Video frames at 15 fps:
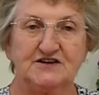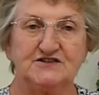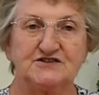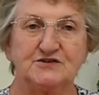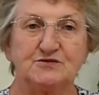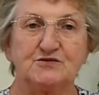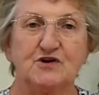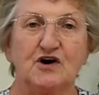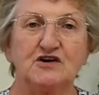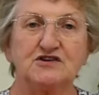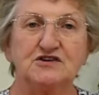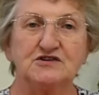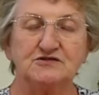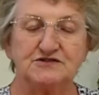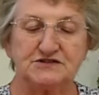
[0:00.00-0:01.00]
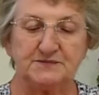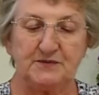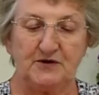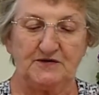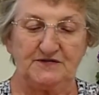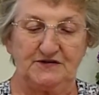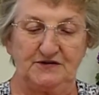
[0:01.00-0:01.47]
So God looked
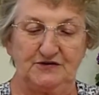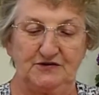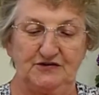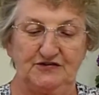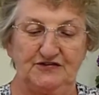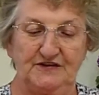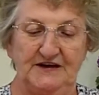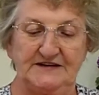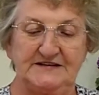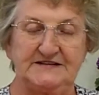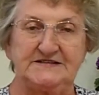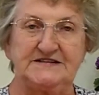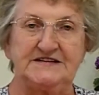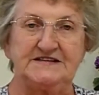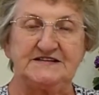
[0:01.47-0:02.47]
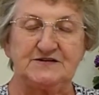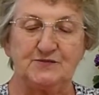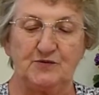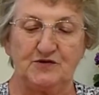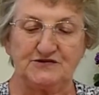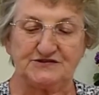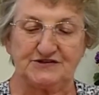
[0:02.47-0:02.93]
upon the earth, and indeed
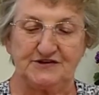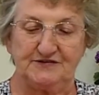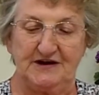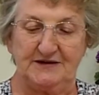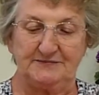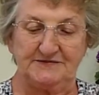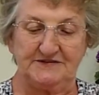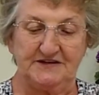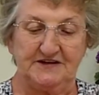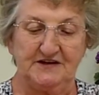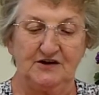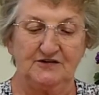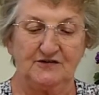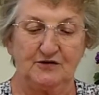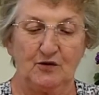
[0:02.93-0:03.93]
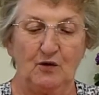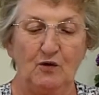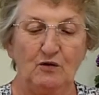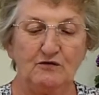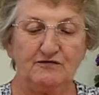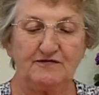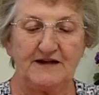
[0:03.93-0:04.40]
it was corrupt, for
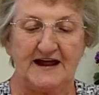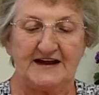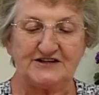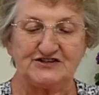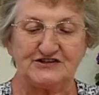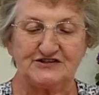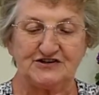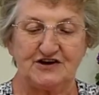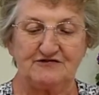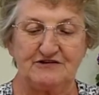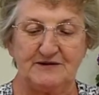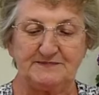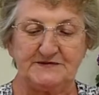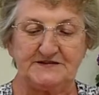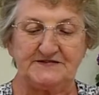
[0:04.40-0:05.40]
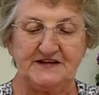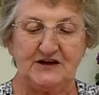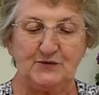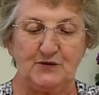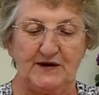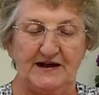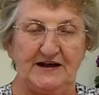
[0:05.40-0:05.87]
all flesh had corrupted
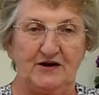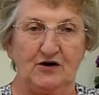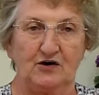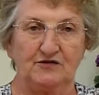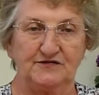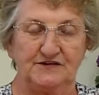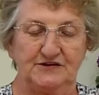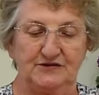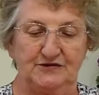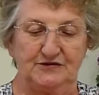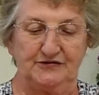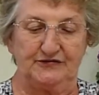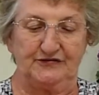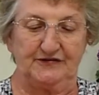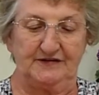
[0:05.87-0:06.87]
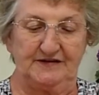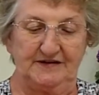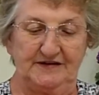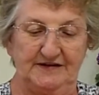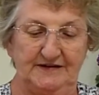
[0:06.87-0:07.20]
their way on the earth.